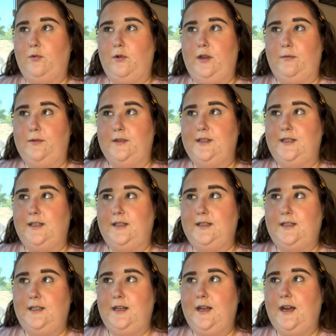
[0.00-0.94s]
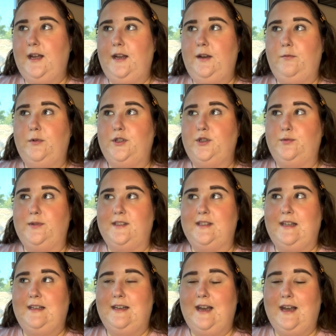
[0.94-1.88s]
point was 69, which was
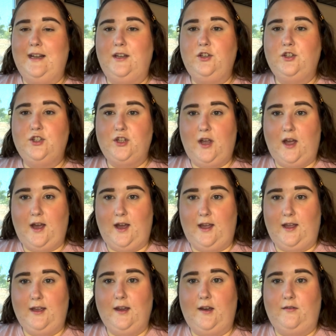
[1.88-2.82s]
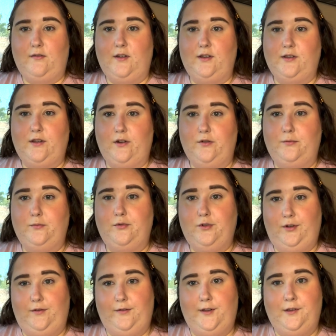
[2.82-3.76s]
nine shy of his own
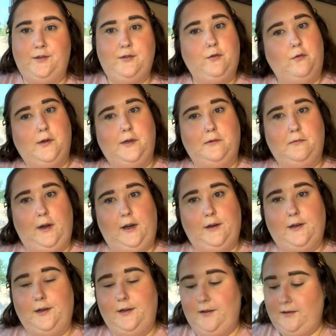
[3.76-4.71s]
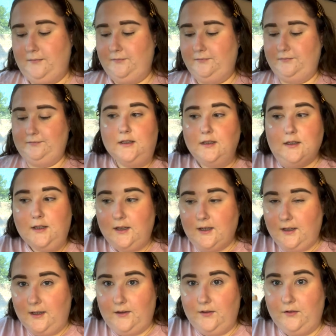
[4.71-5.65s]
previous scoring record.
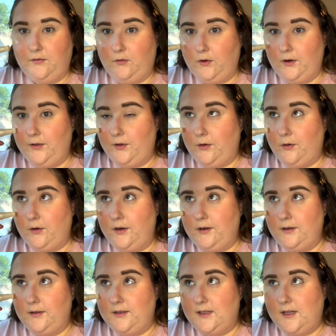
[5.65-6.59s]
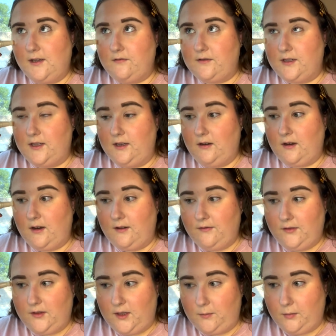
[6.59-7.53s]
In the fourth quarter, Dave
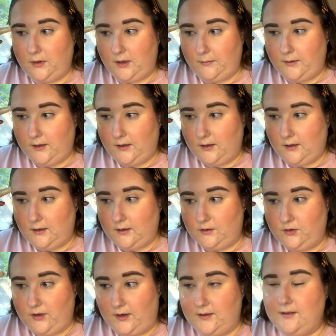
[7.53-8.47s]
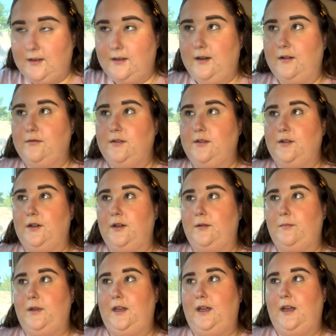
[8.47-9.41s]
Zinkoff, the public address announcer,
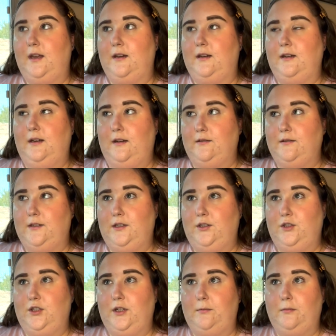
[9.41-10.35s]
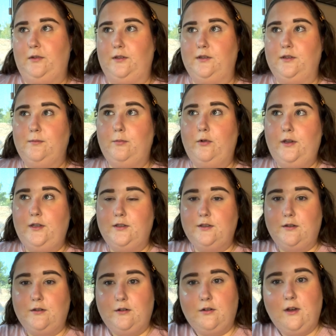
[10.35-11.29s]
began announcing Chamberlain's point
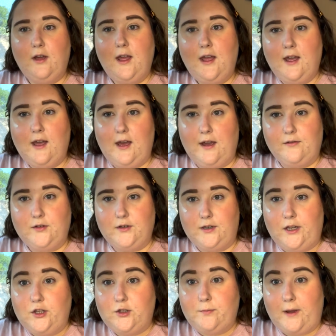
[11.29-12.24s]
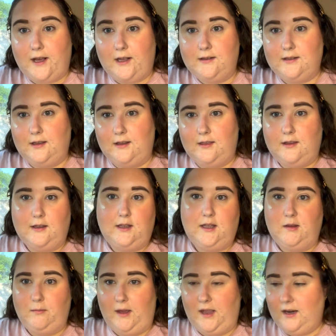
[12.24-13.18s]
total after each basket that
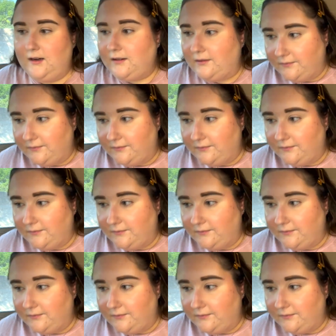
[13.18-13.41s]
he made.